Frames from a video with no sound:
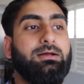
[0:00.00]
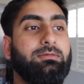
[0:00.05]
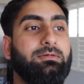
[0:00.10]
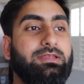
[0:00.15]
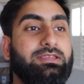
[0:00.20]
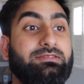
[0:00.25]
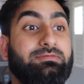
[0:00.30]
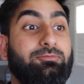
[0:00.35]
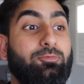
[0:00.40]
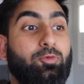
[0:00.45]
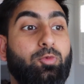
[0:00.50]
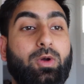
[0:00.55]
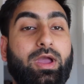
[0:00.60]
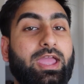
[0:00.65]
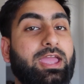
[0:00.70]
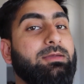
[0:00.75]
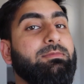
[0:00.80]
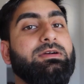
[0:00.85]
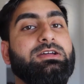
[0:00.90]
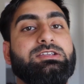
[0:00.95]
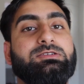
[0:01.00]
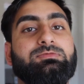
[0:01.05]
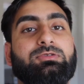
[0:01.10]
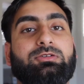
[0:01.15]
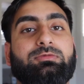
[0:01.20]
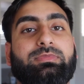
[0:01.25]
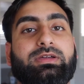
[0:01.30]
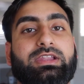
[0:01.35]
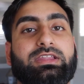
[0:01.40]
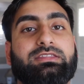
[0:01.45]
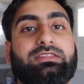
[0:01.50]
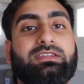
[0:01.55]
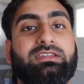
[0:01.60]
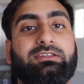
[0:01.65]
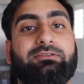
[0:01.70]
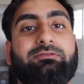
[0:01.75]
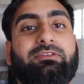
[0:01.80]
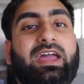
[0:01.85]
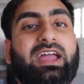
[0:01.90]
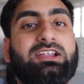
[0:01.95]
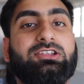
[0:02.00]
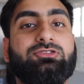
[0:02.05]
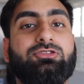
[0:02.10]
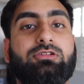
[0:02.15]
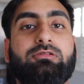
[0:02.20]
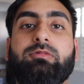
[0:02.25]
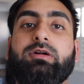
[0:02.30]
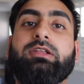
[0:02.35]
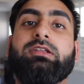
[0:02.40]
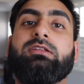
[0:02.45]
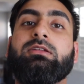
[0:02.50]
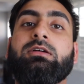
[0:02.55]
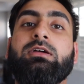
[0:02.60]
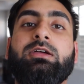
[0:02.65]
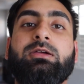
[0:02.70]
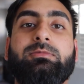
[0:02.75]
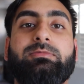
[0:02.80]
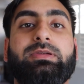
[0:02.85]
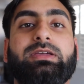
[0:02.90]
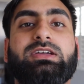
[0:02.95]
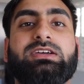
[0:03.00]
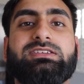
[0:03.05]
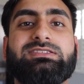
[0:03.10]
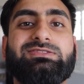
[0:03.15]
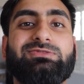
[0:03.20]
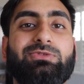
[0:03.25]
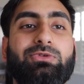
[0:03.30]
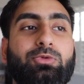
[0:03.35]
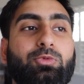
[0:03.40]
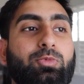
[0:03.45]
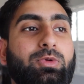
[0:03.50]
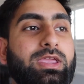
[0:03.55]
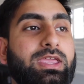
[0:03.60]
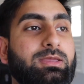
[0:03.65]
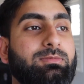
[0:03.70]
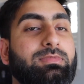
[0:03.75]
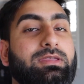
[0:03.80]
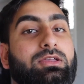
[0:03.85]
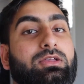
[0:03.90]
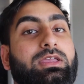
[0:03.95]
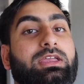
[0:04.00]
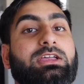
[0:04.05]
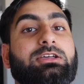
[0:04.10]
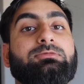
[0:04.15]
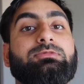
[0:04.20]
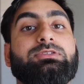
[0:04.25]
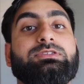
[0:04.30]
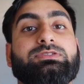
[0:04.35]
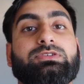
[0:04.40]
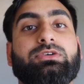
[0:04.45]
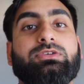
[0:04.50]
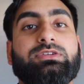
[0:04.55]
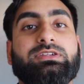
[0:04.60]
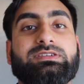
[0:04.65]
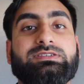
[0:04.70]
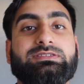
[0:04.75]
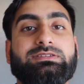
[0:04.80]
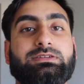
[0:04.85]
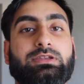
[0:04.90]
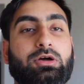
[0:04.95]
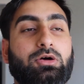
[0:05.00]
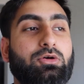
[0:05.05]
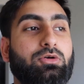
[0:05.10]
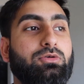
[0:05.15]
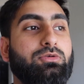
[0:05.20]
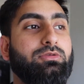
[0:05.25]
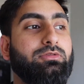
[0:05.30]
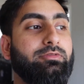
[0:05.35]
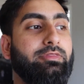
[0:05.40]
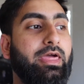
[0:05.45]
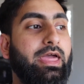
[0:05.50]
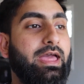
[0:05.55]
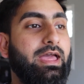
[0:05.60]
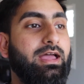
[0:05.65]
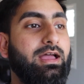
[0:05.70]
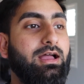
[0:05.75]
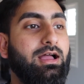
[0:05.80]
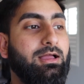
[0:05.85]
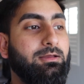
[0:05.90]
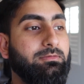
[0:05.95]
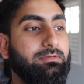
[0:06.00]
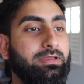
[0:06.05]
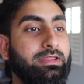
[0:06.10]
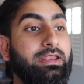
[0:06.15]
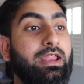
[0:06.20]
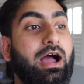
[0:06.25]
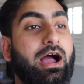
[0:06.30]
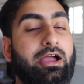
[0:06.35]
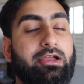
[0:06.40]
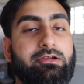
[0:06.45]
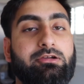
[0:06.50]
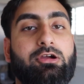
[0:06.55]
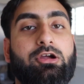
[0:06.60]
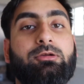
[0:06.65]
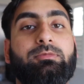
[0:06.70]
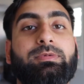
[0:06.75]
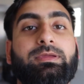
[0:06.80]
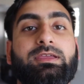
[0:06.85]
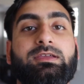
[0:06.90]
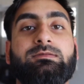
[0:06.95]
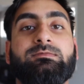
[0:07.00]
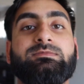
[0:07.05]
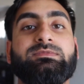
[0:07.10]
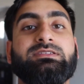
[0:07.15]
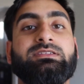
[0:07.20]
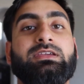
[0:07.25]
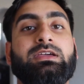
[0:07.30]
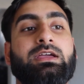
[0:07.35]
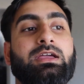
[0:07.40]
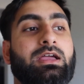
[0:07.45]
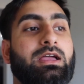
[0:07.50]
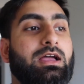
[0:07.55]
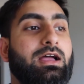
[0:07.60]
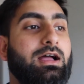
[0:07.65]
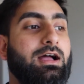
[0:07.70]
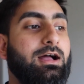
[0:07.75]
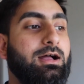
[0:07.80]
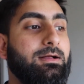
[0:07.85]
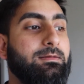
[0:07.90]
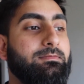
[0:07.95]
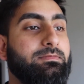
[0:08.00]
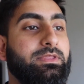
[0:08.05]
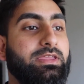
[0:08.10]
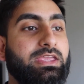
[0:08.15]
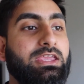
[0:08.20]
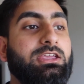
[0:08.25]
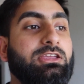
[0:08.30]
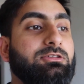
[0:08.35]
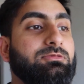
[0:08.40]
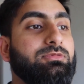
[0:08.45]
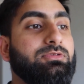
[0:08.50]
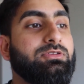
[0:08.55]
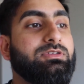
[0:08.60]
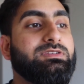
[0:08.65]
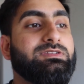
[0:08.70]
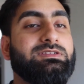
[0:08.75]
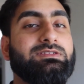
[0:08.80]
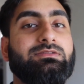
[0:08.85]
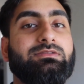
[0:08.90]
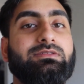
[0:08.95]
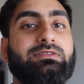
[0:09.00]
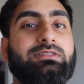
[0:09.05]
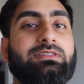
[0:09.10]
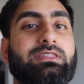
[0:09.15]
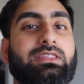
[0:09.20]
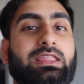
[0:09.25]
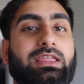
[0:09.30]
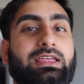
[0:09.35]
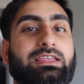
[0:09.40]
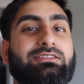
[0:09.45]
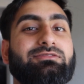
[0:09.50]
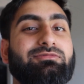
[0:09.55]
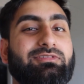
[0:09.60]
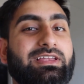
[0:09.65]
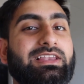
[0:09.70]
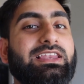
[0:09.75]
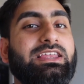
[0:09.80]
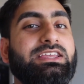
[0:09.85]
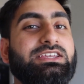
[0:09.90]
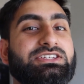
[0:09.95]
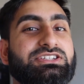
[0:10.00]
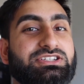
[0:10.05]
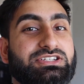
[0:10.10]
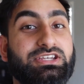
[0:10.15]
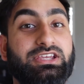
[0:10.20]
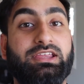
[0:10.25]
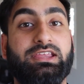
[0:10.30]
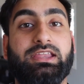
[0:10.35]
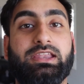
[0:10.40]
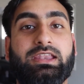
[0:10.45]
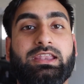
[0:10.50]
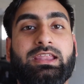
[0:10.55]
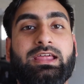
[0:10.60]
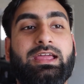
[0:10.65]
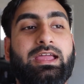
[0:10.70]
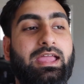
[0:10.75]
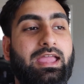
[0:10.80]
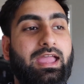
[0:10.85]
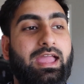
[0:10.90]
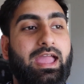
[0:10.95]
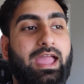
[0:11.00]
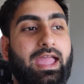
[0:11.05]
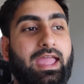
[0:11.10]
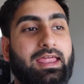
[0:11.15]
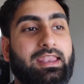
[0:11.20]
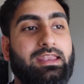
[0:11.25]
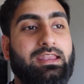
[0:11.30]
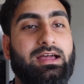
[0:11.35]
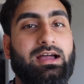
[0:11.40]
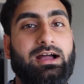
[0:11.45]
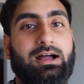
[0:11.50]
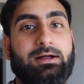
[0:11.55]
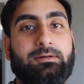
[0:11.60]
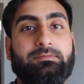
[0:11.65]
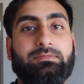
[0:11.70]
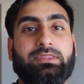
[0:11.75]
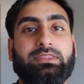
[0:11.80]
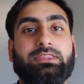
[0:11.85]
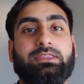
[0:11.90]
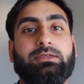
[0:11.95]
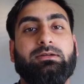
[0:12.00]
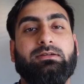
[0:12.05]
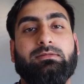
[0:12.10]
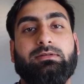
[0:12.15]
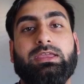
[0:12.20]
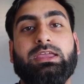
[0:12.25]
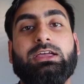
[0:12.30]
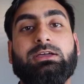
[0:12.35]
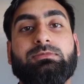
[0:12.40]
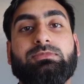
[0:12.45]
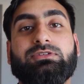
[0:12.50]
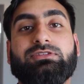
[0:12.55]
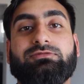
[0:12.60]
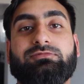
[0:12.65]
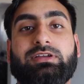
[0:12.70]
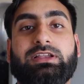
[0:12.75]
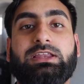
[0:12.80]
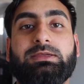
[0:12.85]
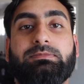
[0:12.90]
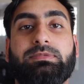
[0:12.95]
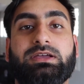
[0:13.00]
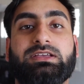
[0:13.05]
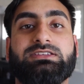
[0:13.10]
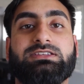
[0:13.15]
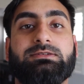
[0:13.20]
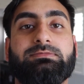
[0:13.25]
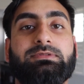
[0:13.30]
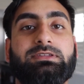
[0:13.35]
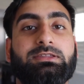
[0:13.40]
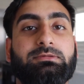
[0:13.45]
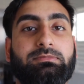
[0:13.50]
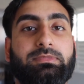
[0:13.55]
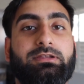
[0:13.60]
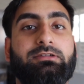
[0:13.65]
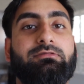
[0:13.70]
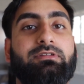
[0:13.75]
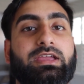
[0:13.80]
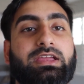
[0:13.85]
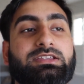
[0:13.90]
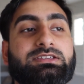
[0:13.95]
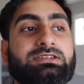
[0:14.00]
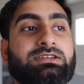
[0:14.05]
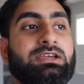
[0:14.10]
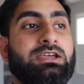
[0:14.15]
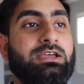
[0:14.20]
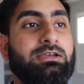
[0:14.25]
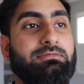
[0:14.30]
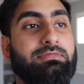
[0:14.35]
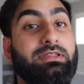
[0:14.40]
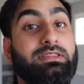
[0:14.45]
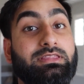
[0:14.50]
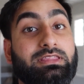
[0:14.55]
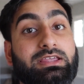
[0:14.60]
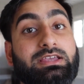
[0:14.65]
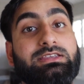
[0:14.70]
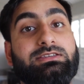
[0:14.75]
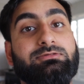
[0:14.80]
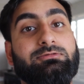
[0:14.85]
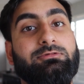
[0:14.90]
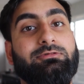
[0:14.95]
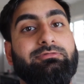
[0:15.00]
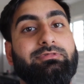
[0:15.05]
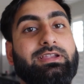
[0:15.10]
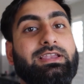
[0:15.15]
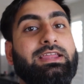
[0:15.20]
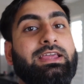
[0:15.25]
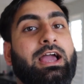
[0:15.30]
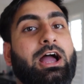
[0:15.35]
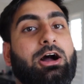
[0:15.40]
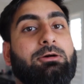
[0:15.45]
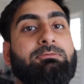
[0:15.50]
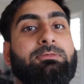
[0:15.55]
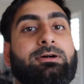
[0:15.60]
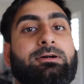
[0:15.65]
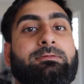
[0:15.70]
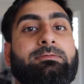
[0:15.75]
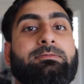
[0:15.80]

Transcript: is way much more better than the factory one, because we Ecoboost owners know that in higher RPMs, the Ecoboost is really shit. And the Ecoboost really picks up in the mid-range, but this will really help